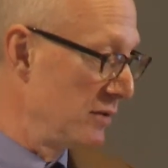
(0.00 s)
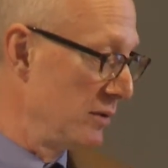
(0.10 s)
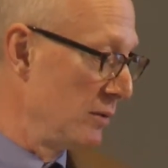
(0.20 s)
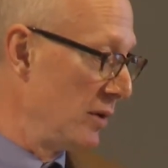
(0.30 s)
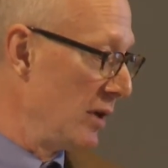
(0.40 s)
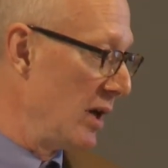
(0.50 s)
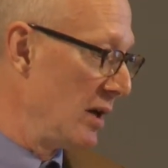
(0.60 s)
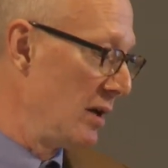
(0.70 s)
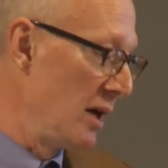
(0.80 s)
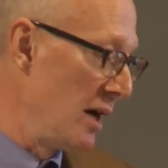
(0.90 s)
to
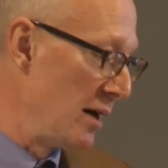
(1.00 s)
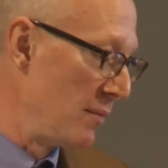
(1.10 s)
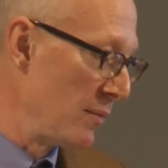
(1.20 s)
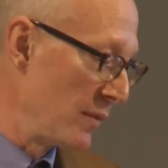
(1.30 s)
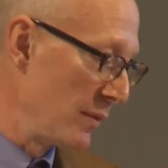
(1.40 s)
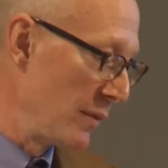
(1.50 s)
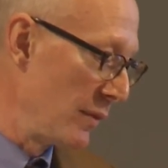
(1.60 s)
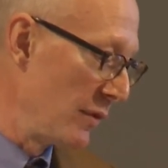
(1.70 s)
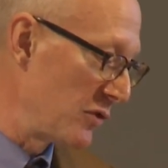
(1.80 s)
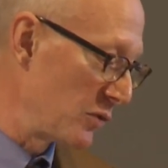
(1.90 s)

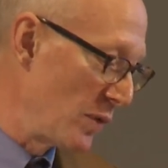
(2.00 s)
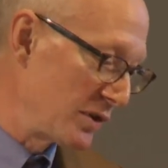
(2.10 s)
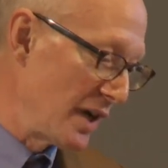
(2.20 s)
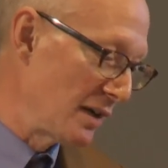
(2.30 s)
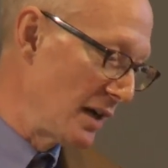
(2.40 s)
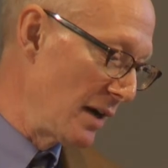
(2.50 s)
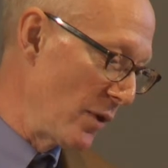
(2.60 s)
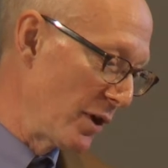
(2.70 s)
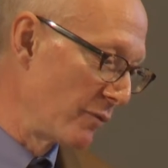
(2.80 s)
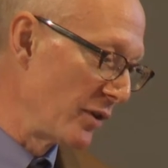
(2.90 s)
the switch I
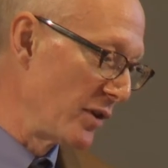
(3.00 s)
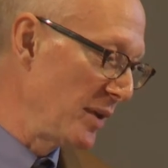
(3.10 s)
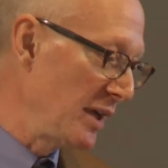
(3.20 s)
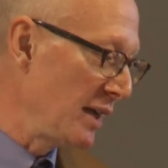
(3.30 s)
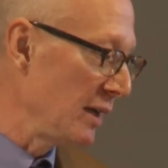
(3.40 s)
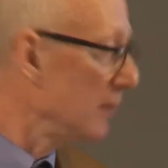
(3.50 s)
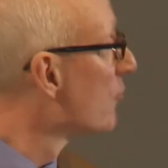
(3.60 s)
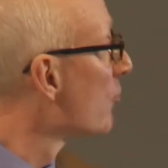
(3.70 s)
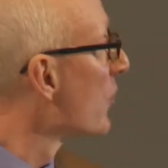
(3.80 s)
went over in the beginning,